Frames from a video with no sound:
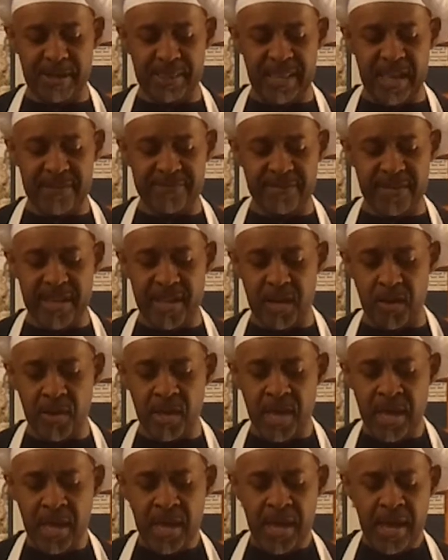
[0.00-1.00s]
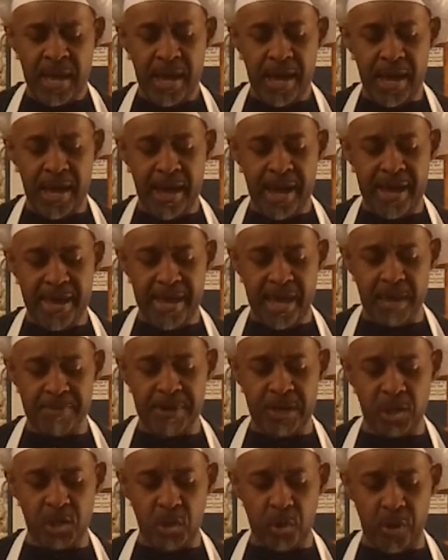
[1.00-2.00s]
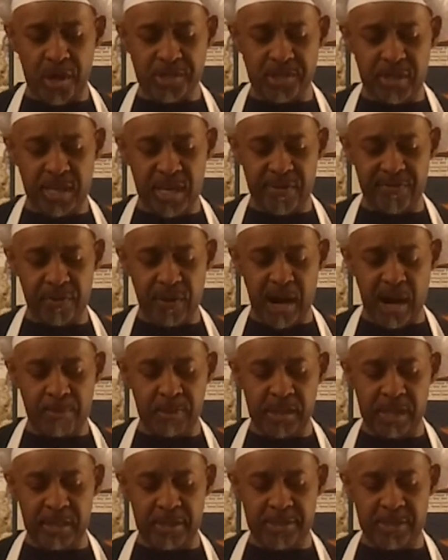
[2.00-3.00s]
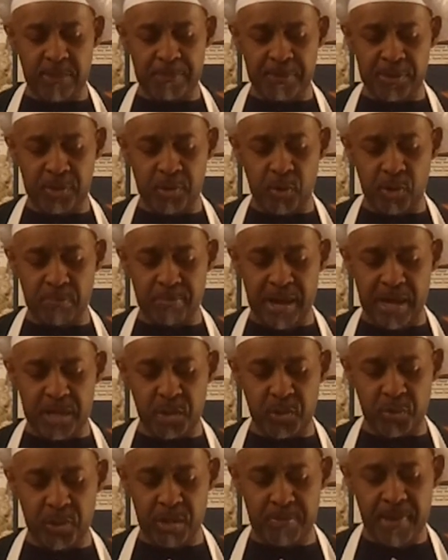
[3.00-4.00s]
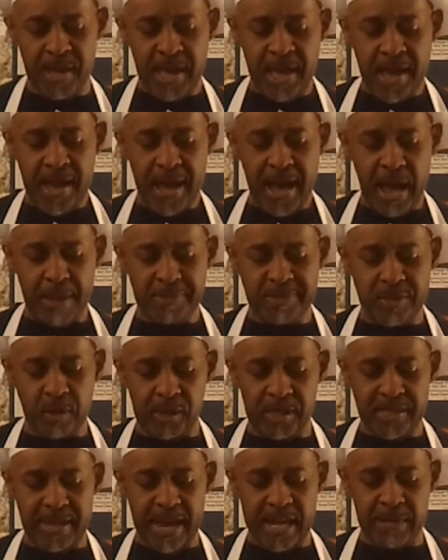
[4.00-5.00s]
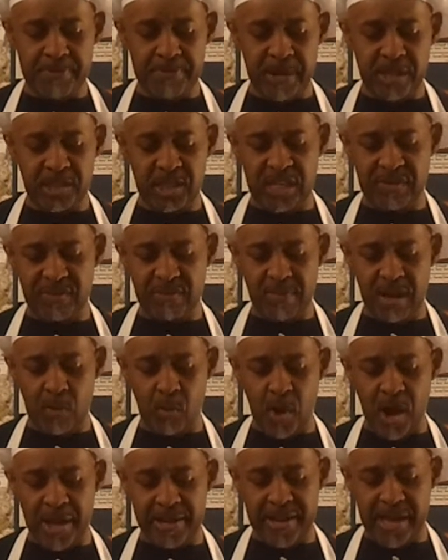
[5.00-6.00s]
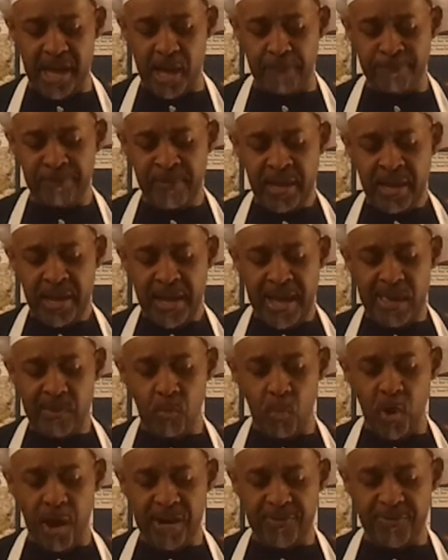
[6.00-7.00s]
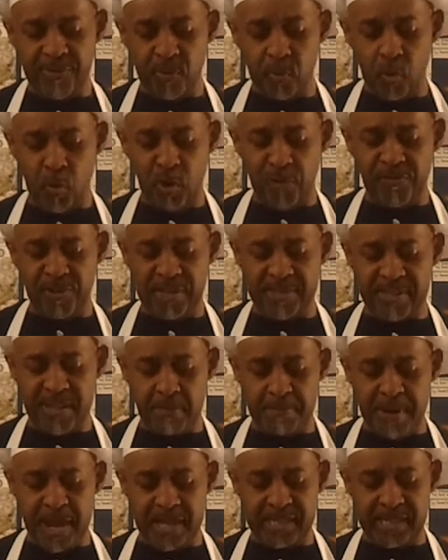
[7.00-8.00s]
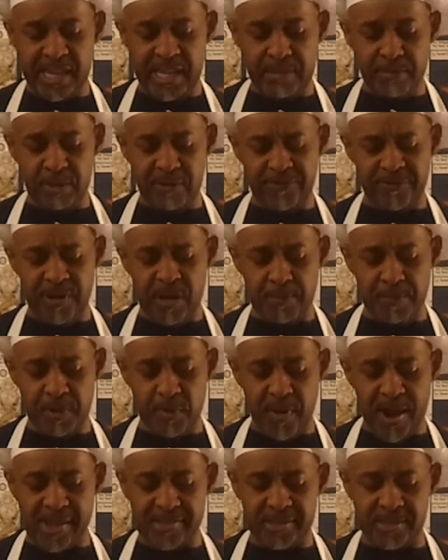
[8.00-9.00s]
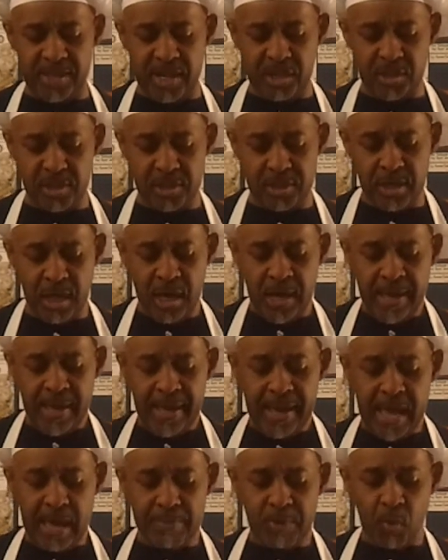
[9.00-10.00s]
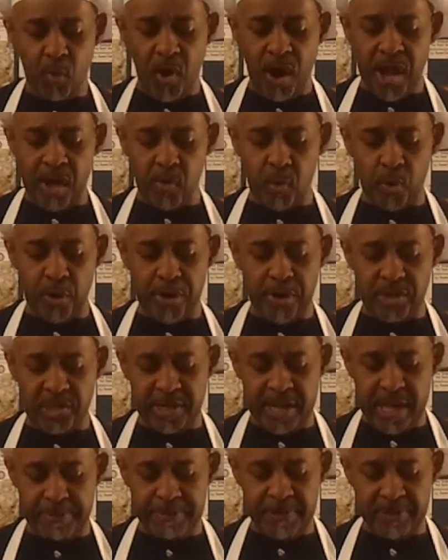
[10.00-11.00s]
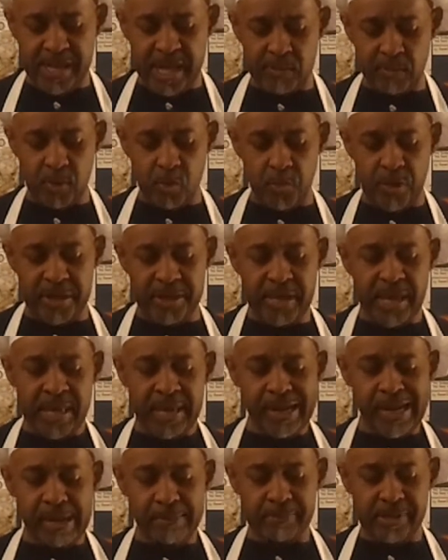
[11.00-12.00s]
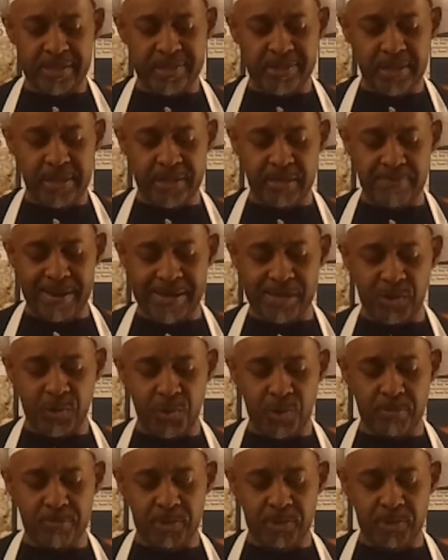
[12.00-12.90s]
in my life now. I am a joyous giver. I'm relentlessly pursuing my dream. I'm solely guided by achieving my why now. I am wired for warfare to combat the enemy of fear and procrastination. I'm a why warrior champion that will win. I'm listening to my